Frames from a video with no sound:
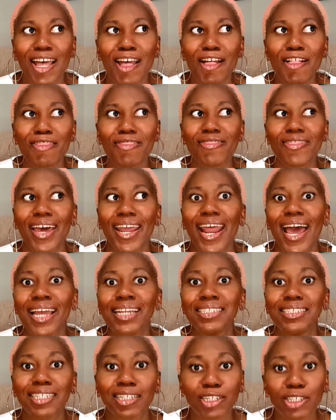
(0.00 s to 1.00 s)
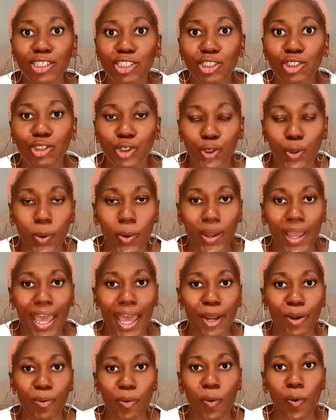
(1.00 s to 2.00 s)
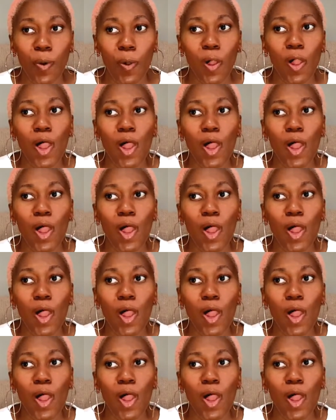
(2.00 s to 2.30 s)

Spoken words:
that I didn't enjoy at all.